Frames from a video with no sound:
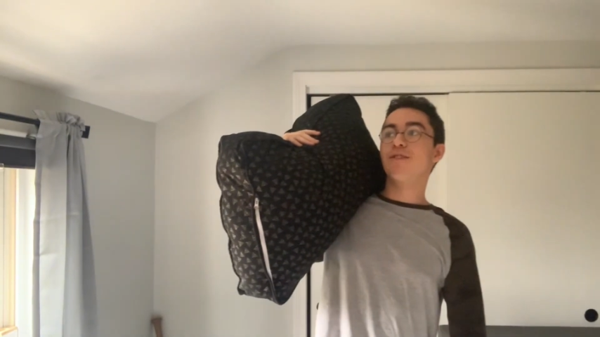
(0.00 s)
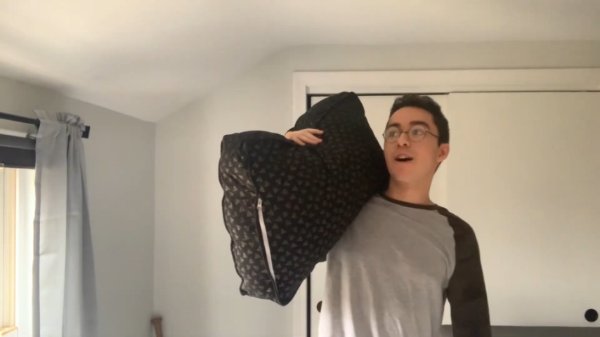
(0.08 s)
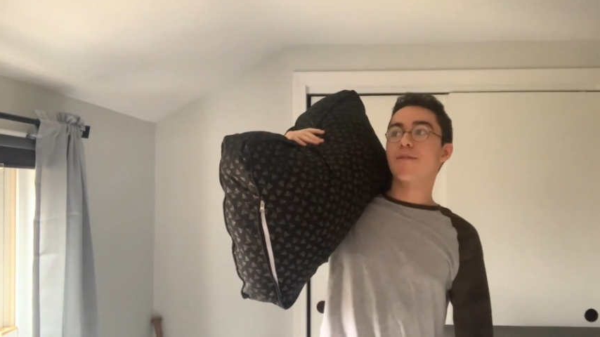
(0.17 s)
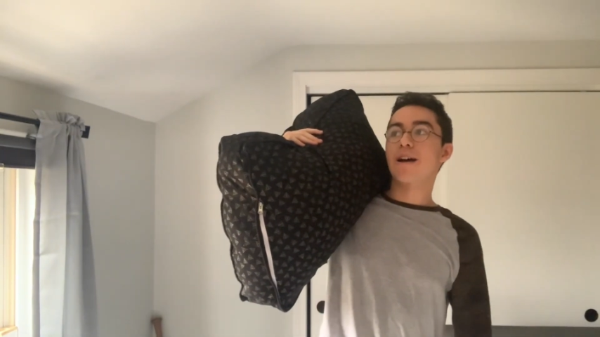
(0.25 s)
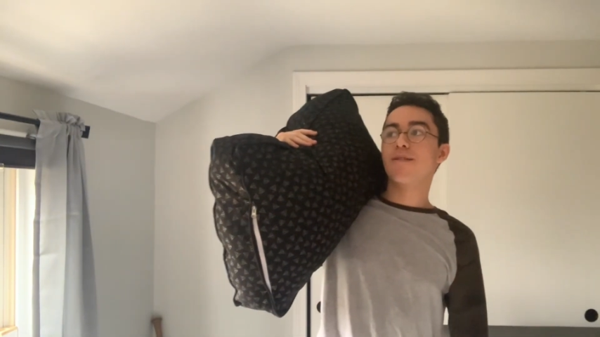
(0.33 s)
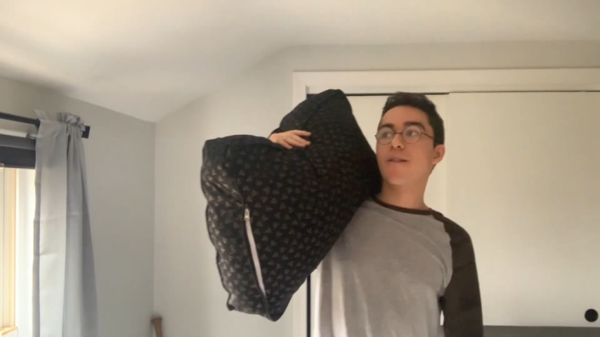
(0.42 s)
me
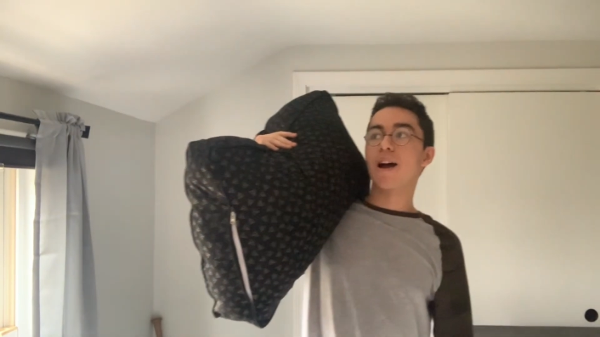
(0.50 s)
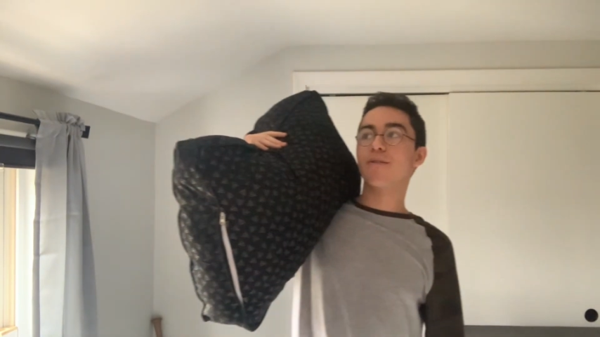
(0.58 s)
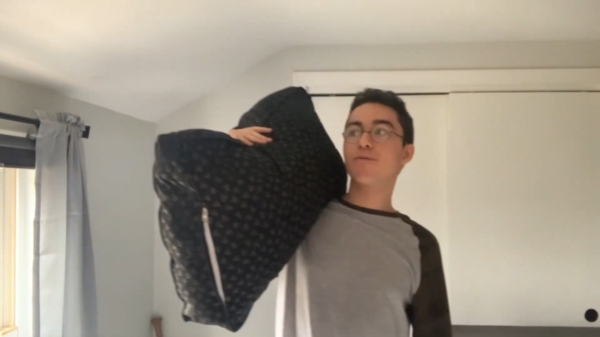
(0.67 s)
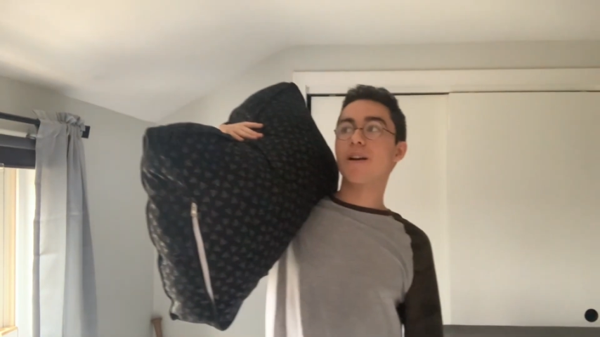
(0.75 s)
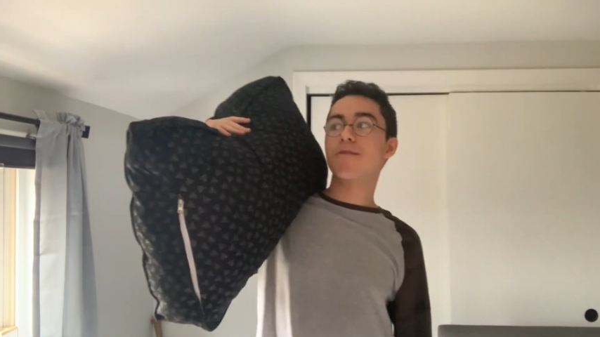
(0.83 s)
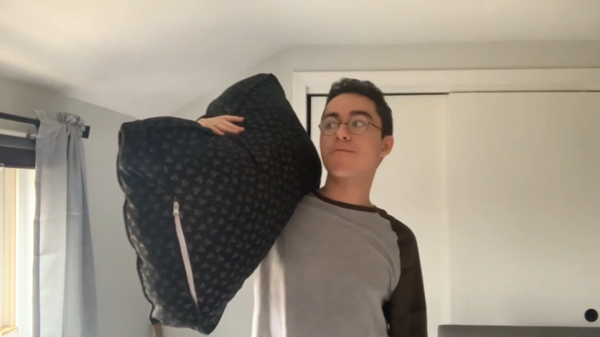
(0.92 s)
put it this
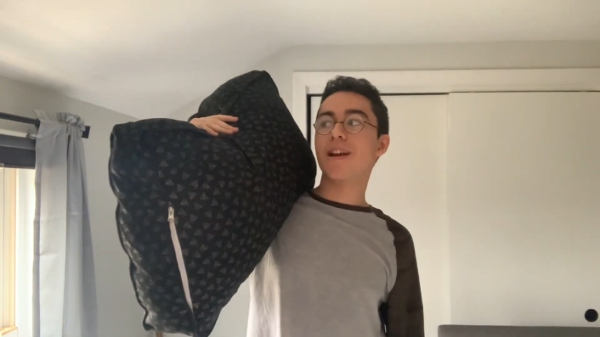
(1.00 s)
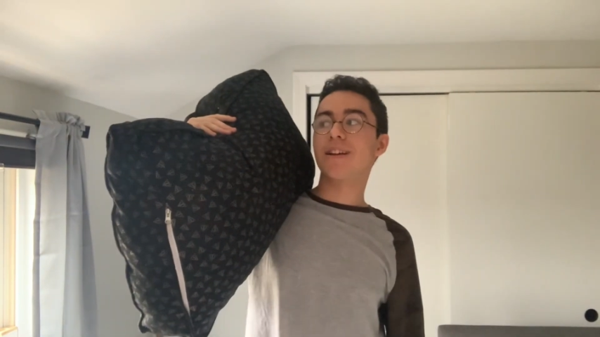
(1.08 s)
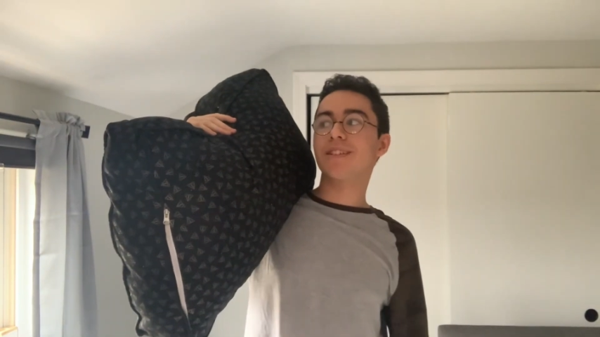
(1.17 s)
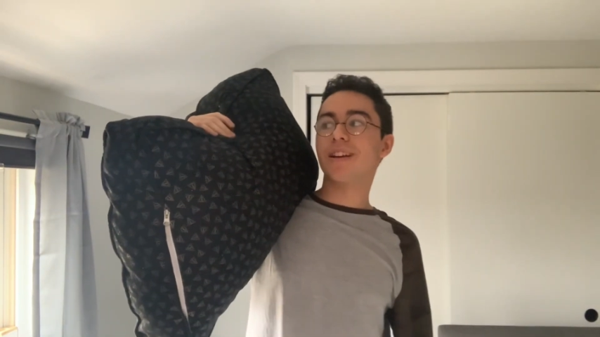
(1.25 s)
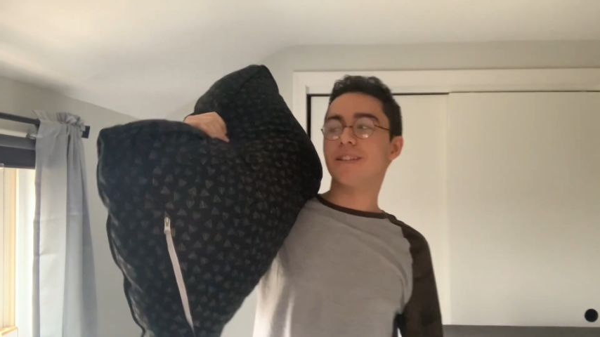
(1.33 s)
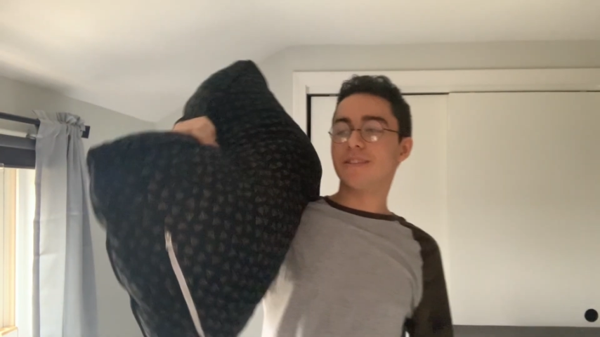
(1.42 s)
way,
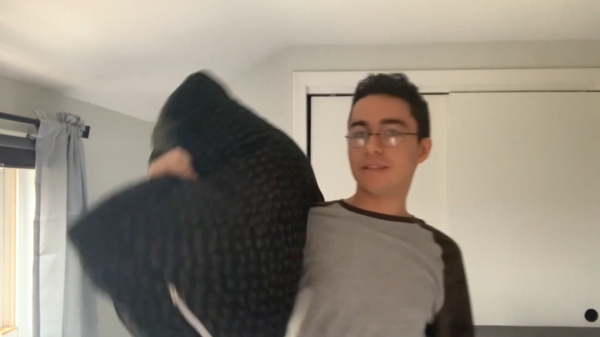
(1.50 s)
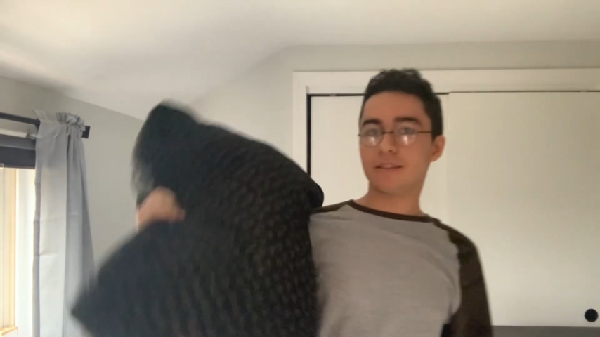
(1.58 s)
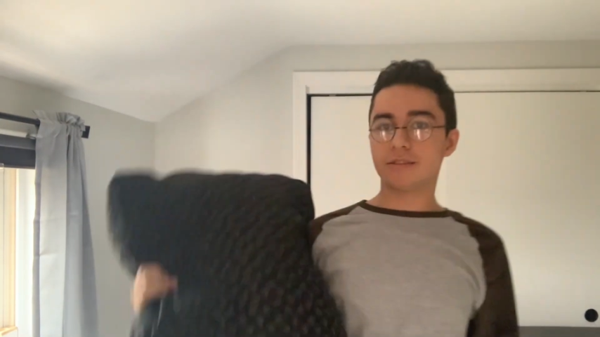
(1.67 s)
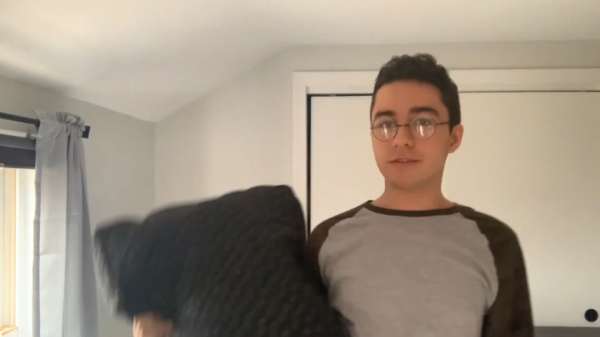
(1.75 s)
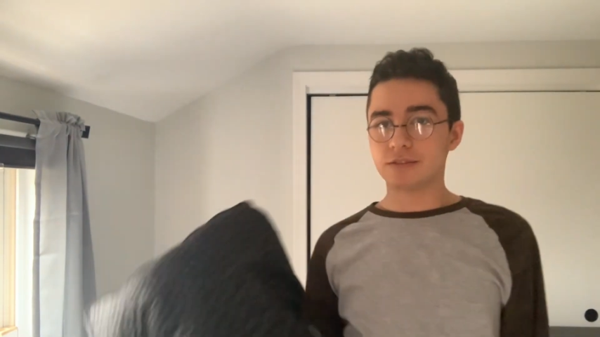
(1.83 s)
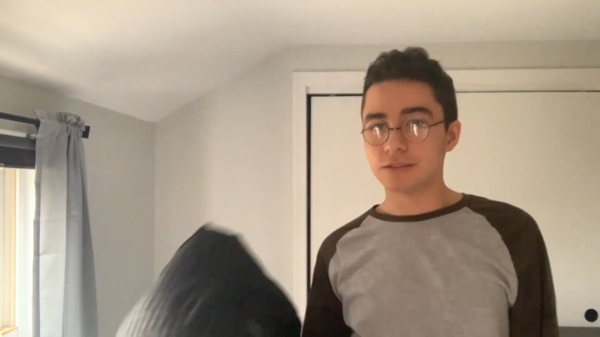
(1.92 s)
Princess.
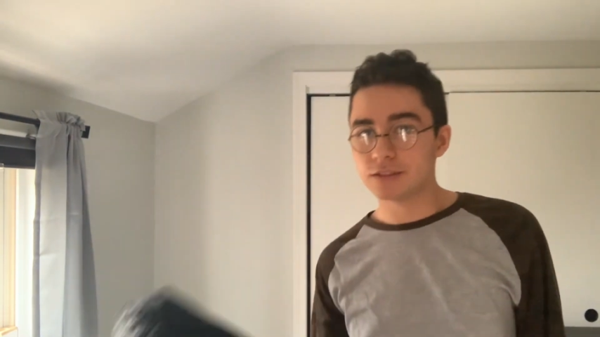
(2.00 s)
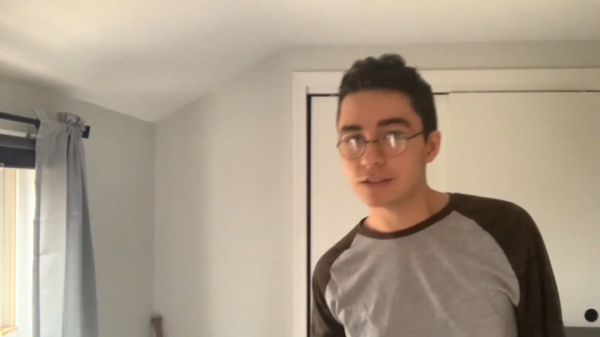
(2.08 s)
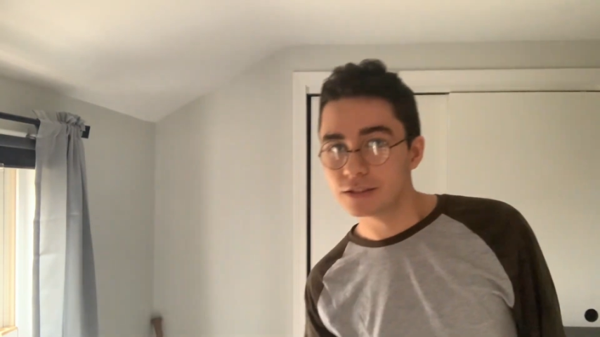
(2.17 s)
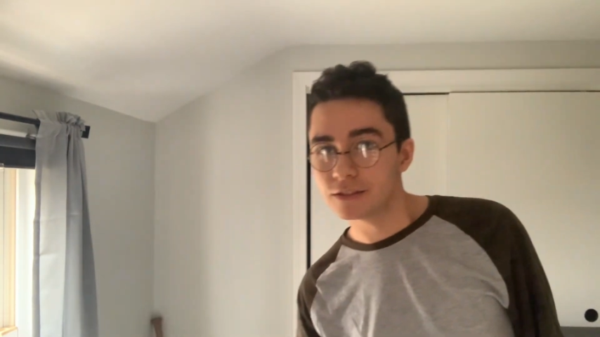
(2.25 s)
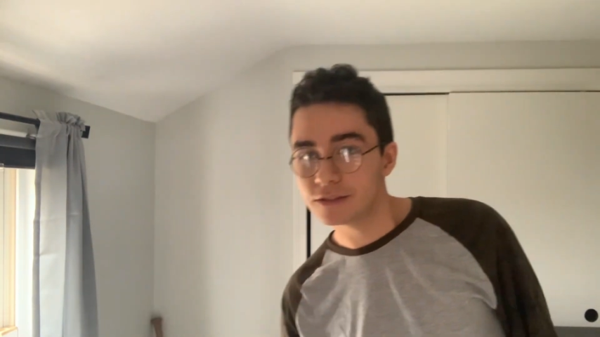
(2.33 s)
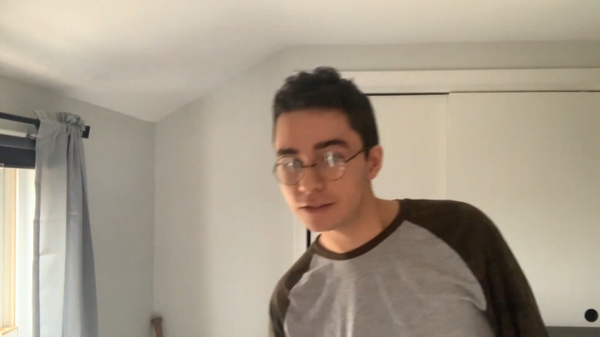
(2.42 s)

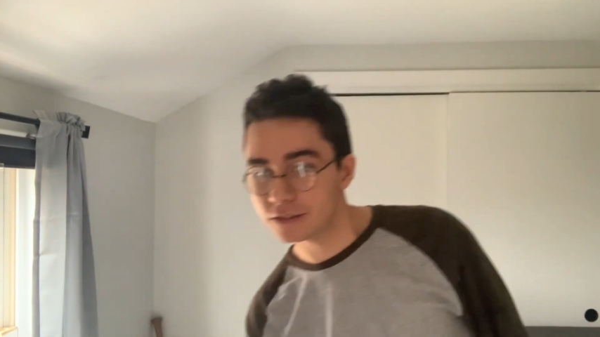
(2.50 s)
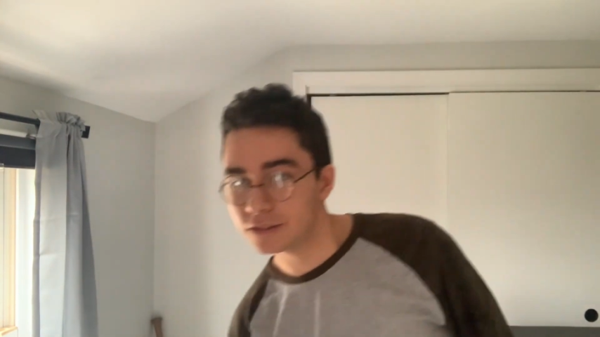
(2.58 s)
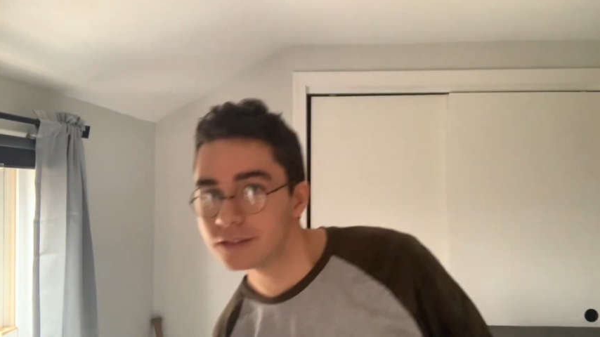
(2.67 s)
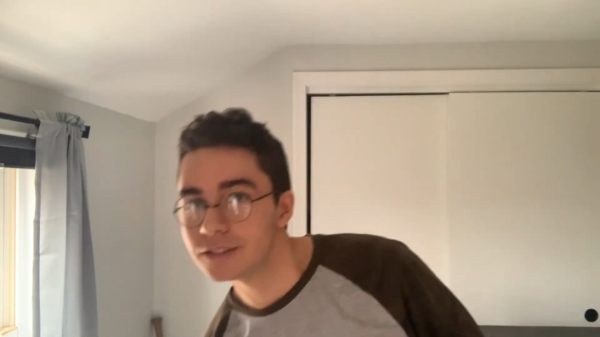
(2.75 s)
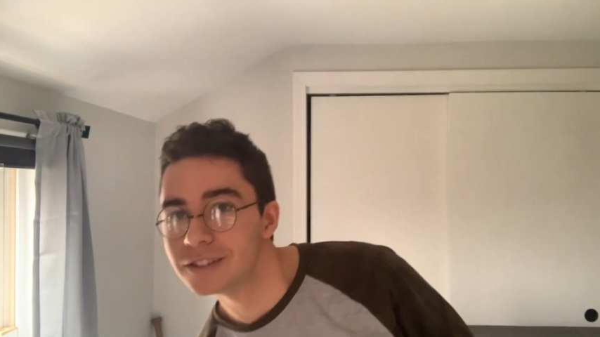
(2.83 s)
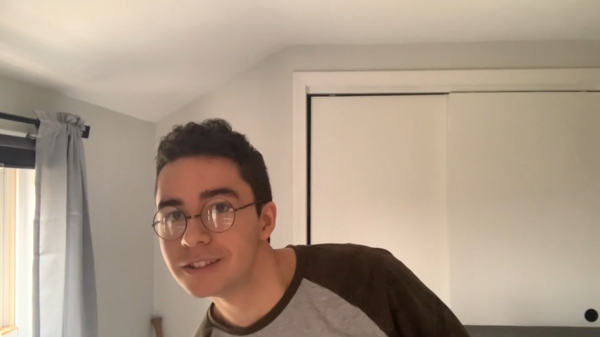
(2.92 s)

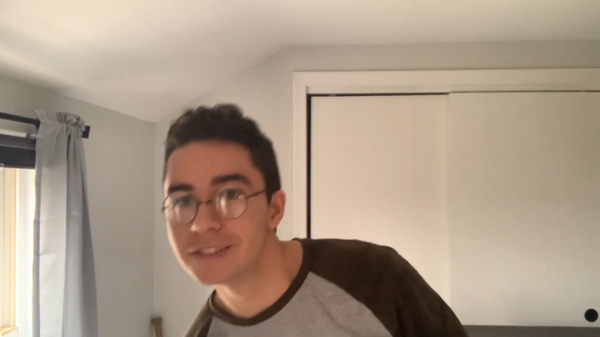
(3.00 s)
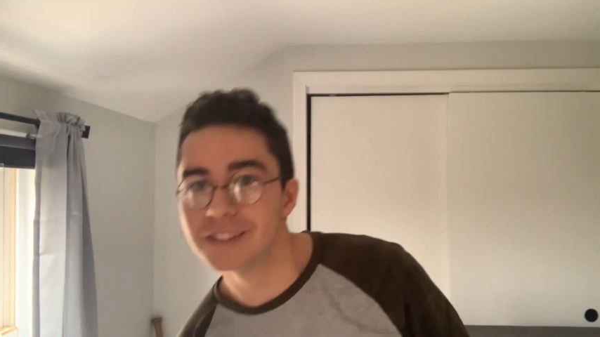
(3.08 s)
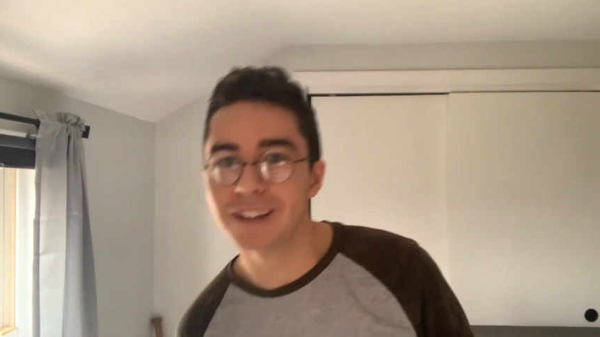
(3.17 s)
Men